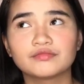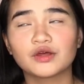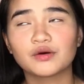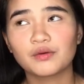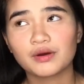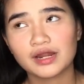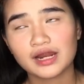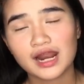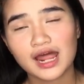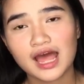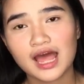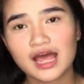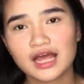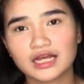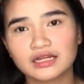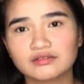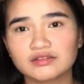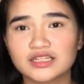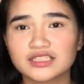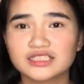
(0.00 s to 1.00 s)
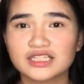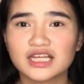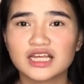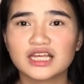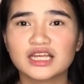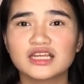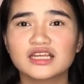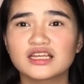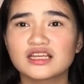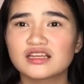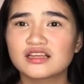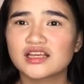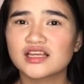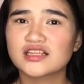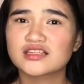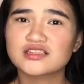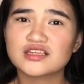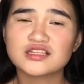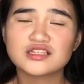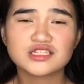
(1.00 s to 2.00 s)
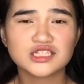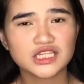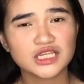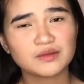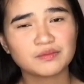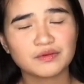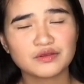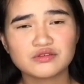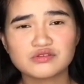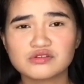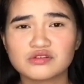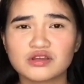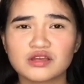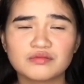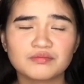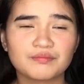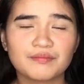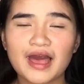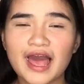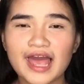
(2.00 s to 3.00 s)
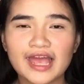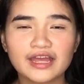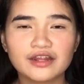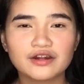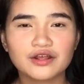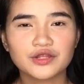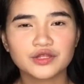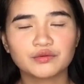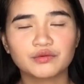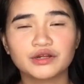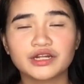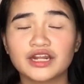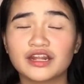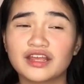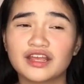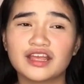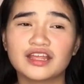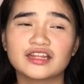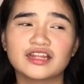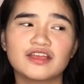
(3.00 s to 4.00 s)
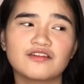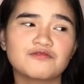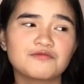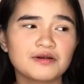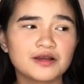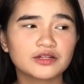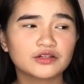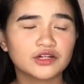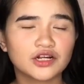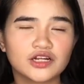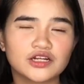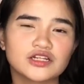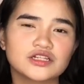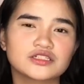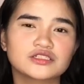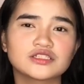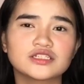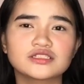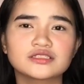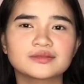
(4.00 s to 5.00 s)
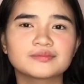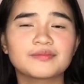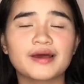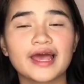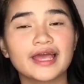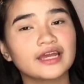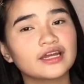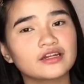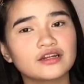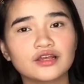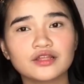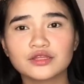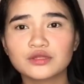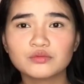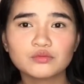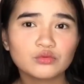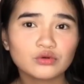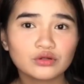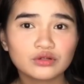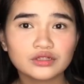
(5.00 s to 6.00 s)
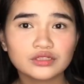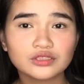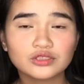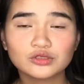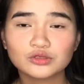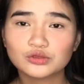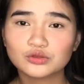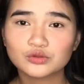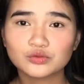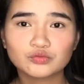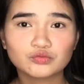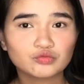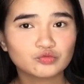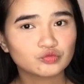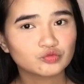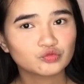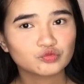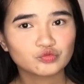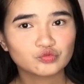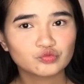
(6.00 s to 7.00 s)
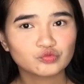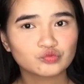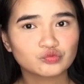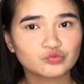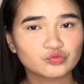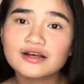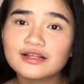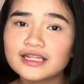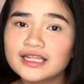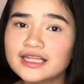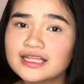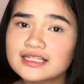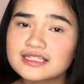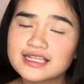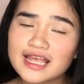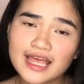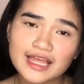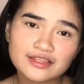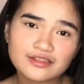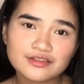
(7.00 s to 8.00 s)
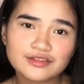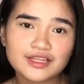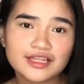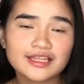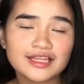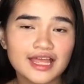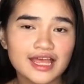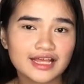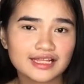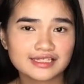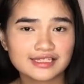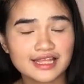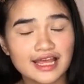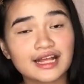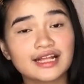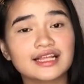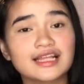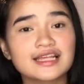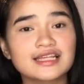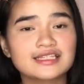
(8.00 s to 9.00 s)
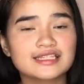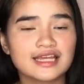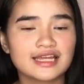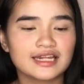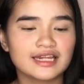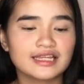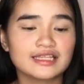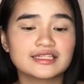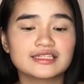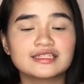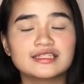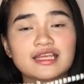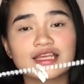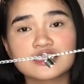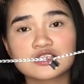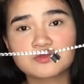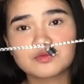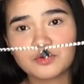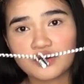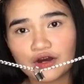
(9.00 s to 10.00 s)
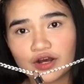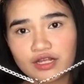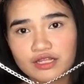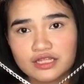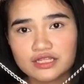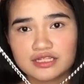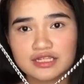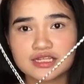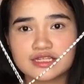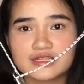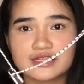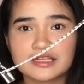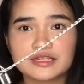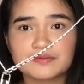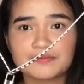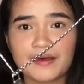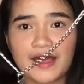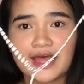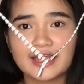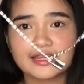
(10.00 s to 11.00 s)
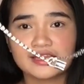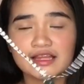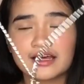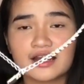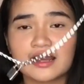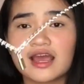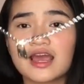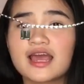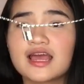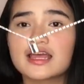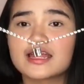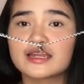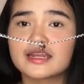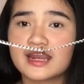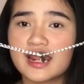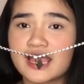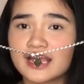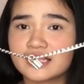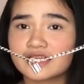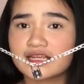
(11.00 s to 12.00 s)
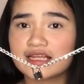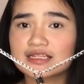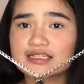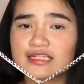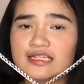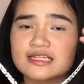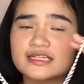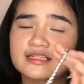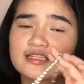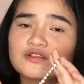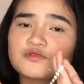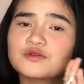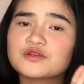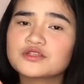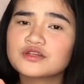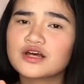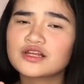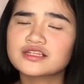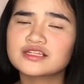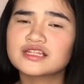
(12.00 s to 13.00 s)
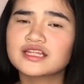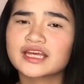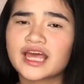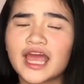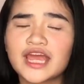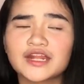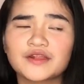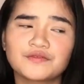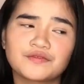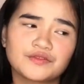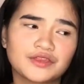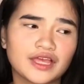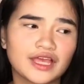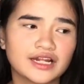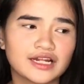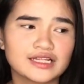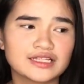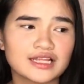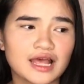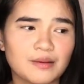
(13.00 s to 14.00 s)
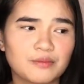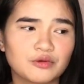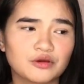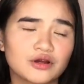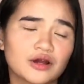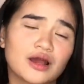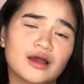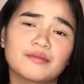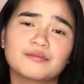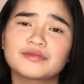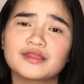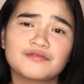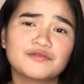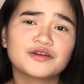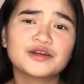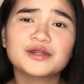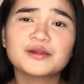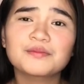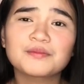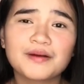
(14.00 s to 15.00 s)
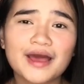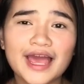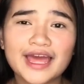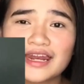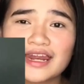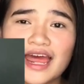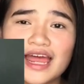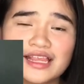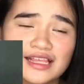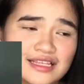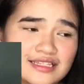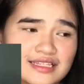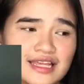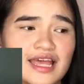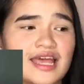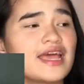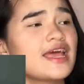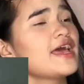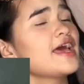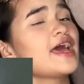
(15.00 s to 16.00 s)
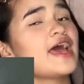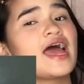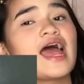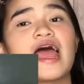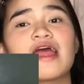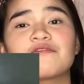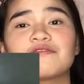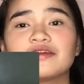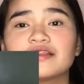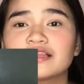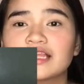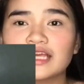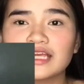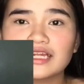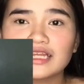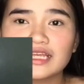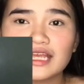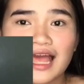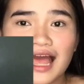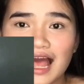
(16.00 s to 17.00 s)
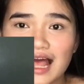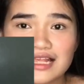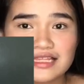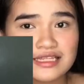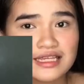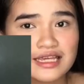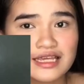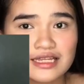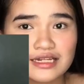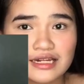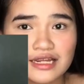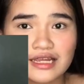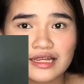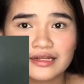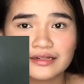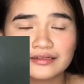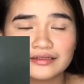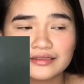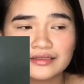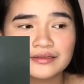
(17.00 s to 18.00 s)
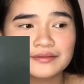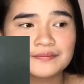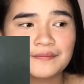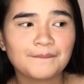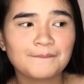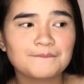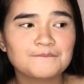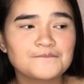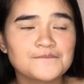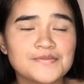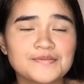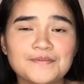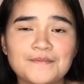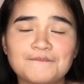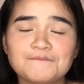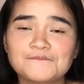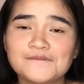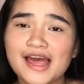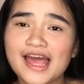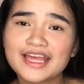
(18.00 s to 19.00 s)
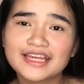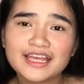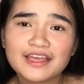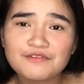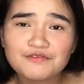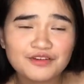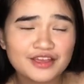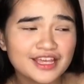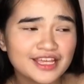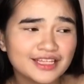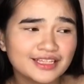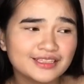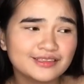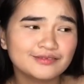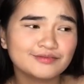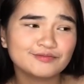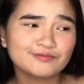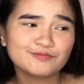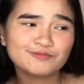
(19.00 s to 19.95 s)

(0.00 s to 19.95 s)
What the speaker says: nawala. Kasi, it's cheap and you can buy another one. And if mag-furnish, just buy another one, you know. So, let's head to the next necklace and it's this one. This is padlock necklace, and this was also the kind of thing that sabi ko, I'm never gonna buy that because every lady has it and I gave in.